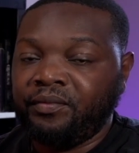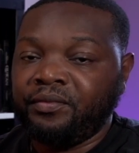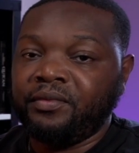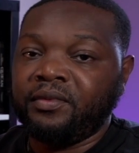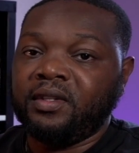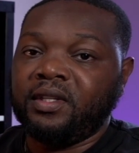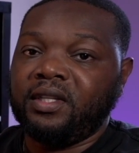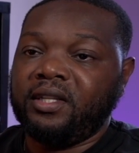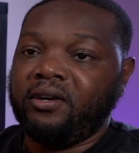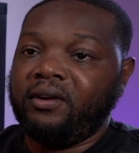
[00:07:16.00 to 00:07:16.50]

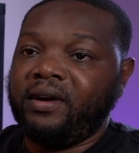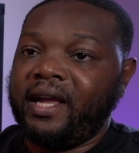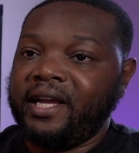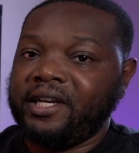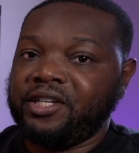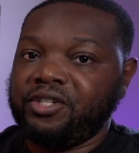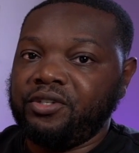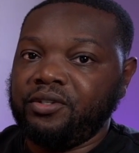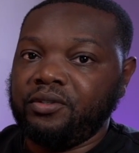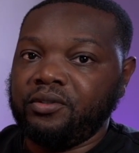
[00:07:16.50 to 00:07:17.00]
They'll
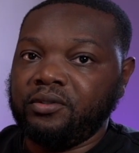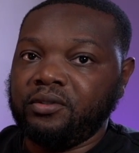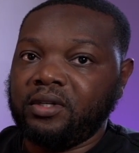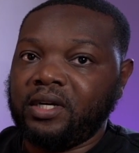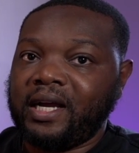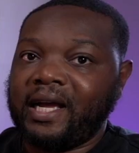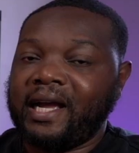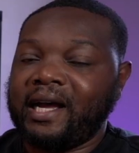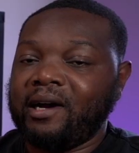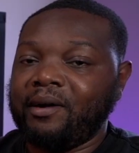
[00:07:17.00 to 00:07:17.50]
ask you
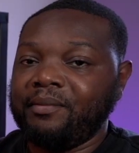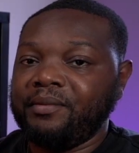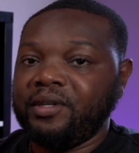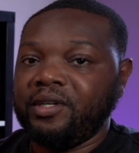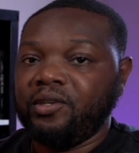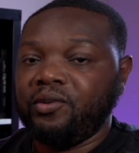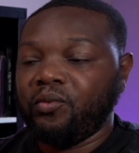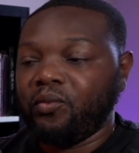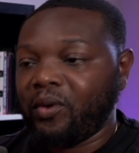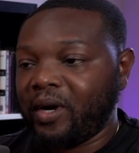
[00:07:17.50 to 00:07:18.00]
how many
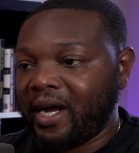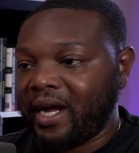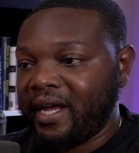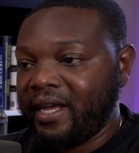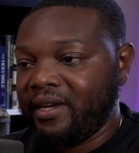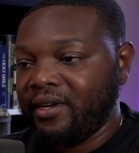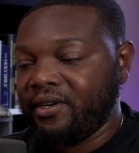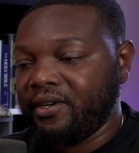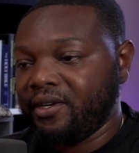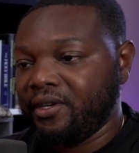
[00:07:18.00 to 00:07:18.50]

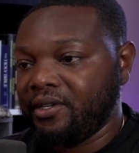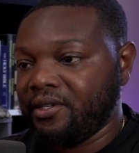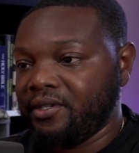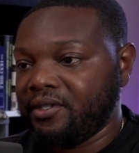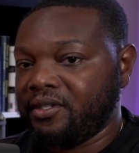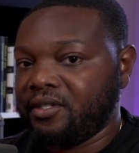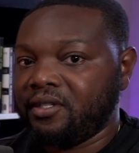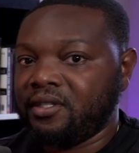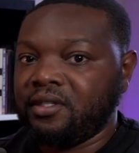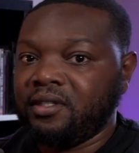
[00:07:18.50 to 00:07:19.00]

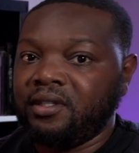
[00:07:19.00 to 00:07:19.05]
wires